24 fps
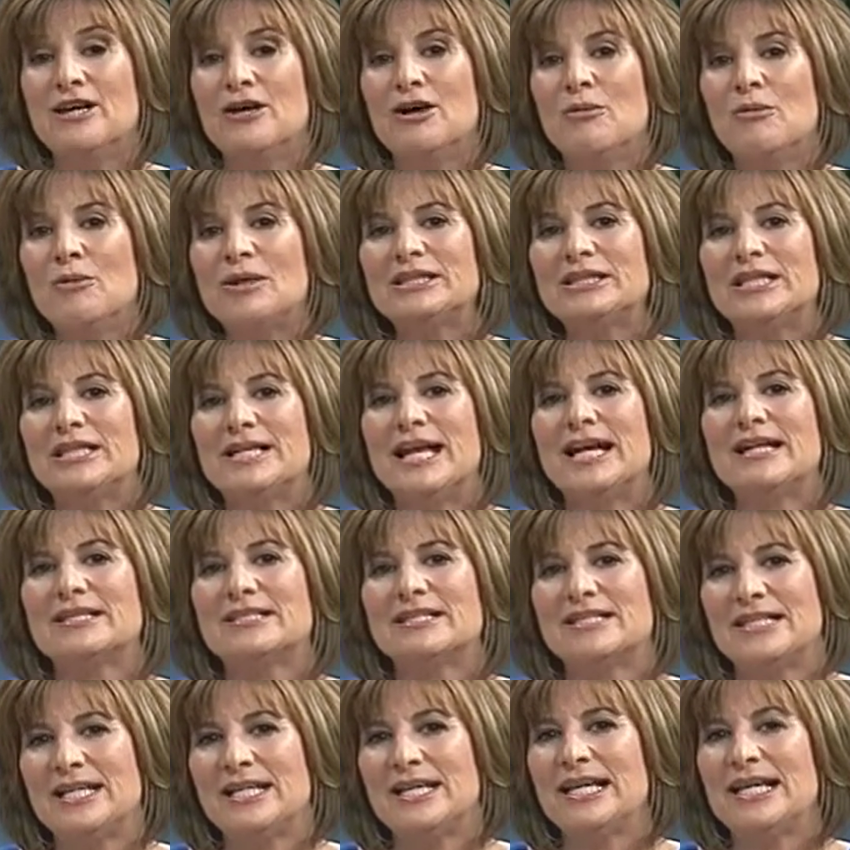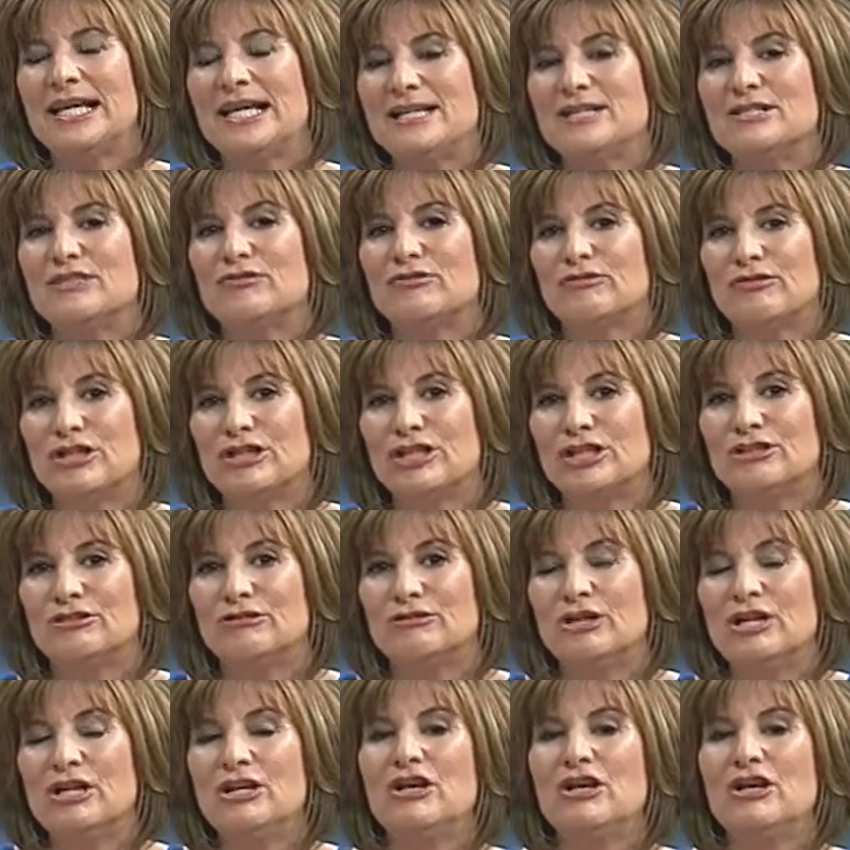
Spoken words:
what the next thing is for you.